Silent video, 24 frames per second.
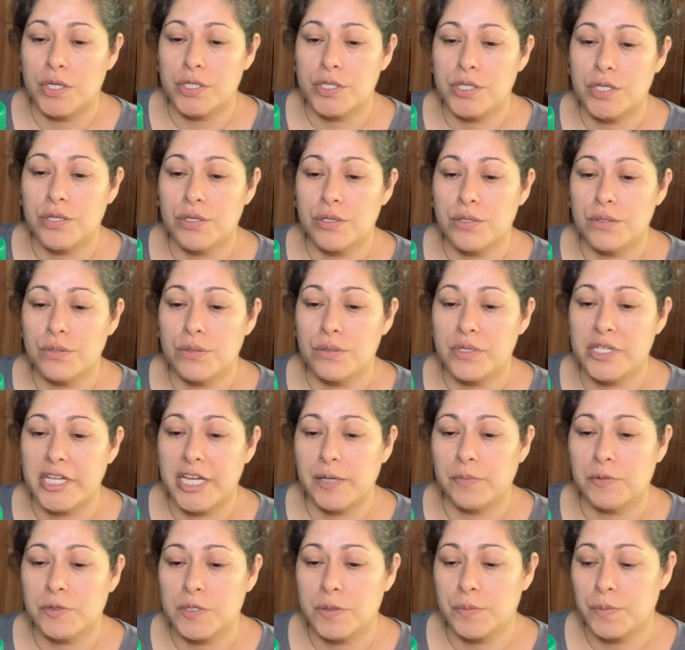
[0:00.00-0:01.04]
2
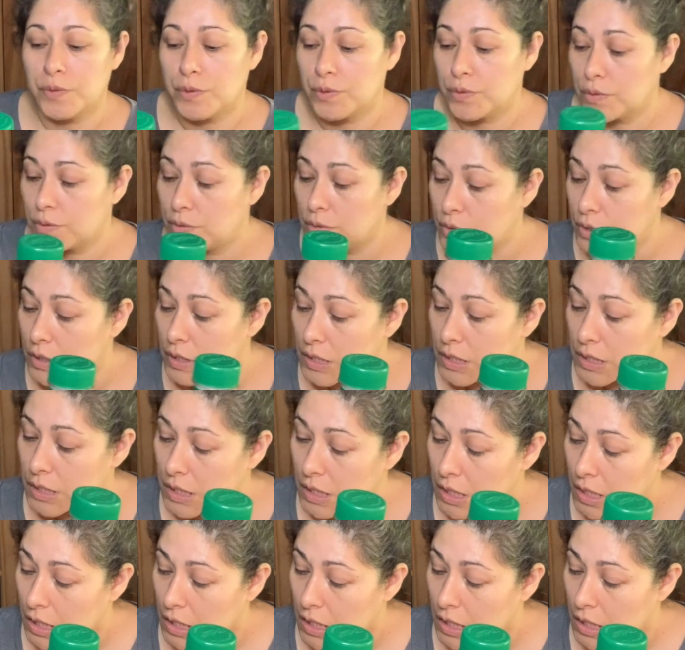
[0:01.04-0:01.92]
tablespoons